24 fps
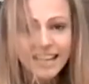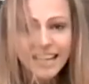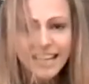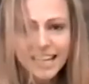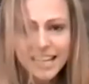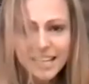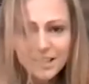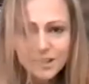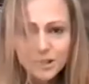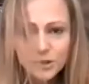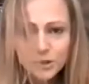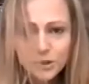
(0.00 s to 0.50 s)

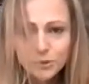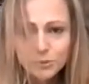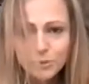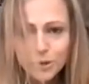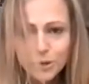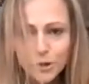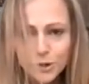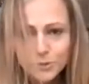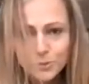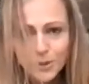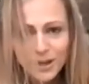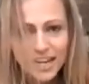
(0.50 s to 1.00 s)
into
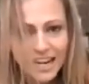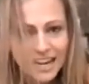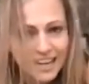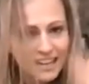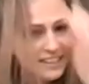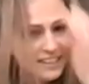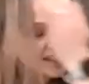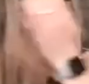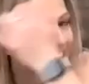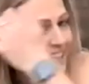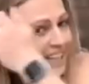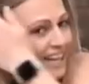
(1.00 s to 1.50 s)
Roadrunner
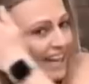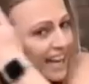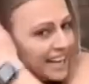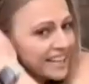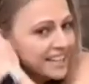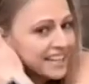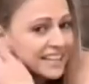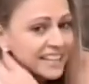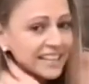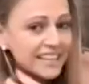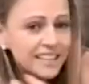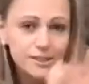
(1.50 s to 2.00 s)

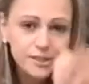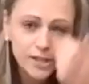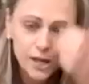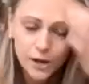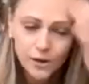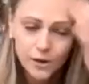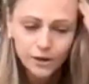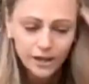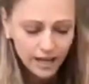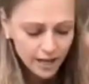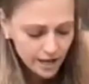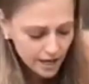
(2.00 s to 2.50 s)
again.
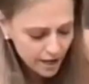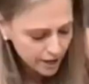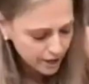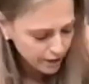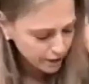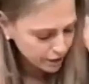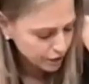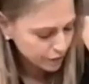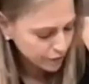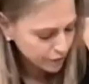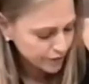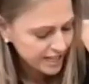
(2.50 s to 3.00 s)
So
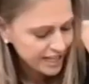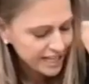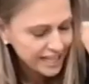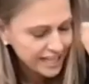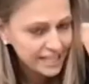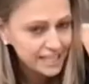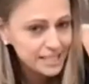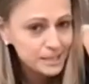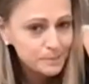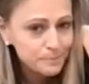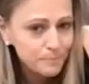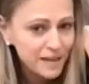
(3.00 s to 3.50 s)
your
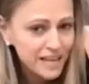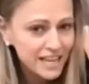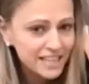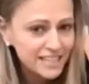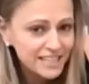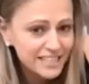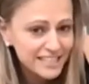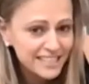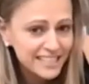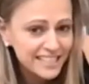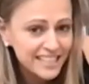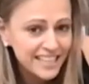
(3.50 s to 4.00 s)
knees
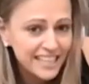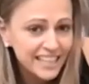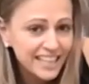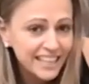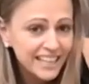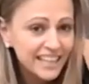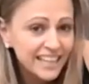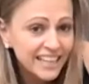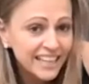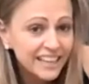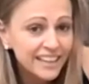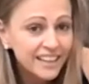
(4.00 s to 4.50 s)
bent
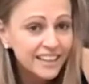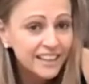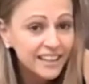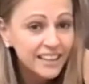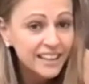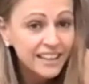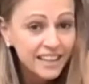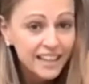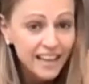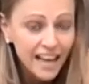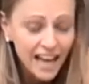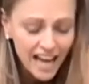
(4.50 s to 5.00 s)

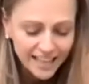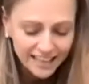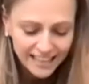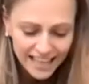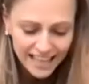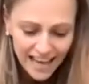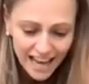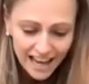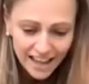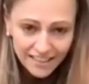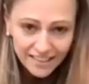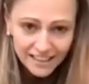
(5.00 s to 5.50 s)
and
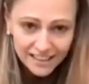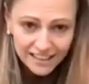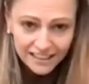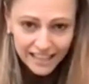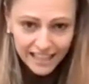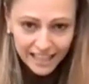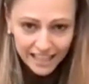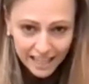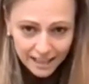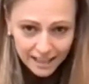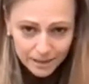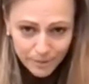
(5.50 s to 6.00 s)
the other
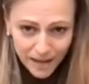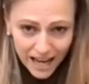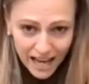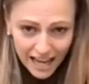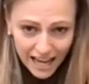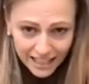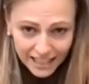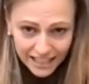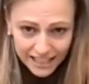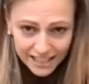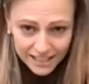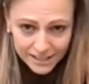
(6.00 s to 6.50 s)
leg at the
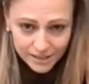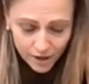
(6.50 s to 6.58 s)
back is